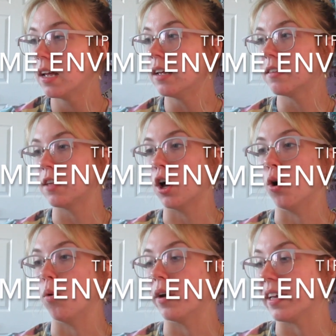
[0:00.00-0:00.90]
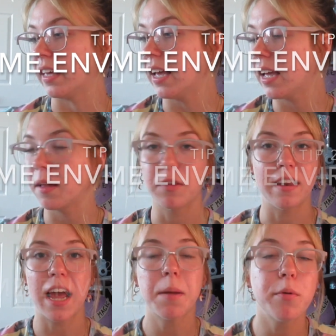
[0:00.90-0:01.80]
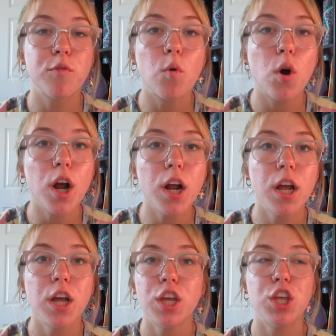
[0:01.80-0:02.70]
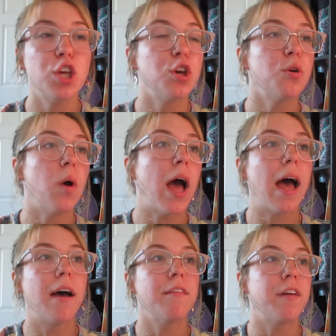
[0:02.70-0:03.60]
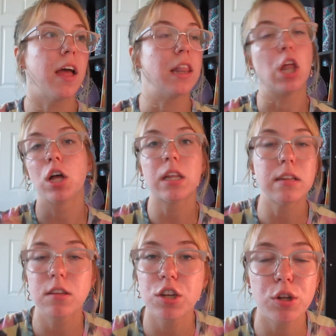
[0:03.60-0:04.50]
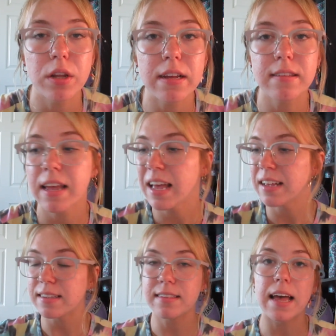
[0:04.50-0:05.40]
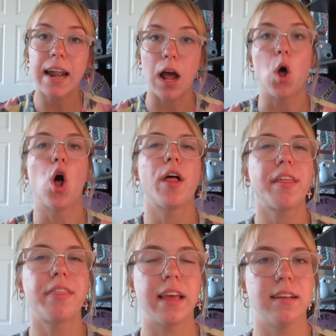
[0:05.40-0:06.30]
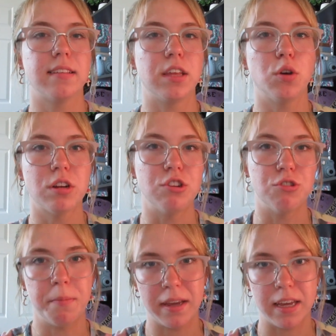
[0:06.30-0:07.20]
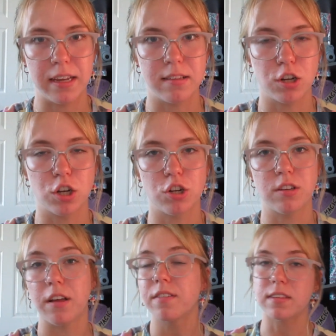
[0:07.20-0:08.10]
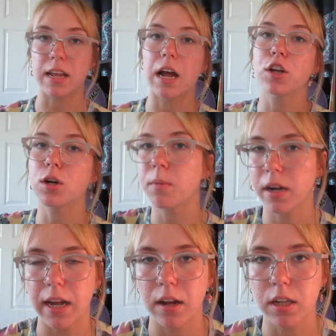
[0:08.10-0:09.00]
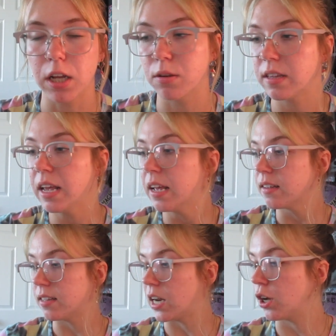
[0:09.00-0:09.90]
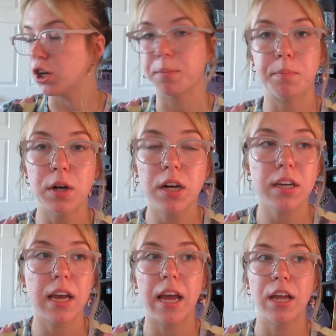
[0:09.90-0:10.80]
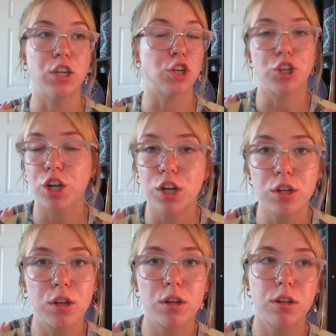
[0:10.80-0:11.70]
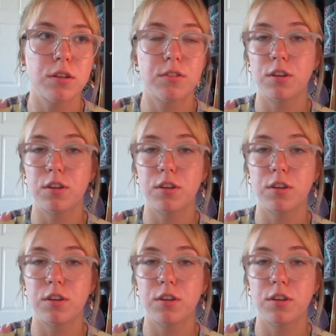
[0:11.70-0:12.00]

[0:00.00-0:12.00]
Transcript: So the night before, you have a long list, to-do list. Set out all the things that you could do to make it easier on yourself. Set out your workout clothes. Set out your book and your journal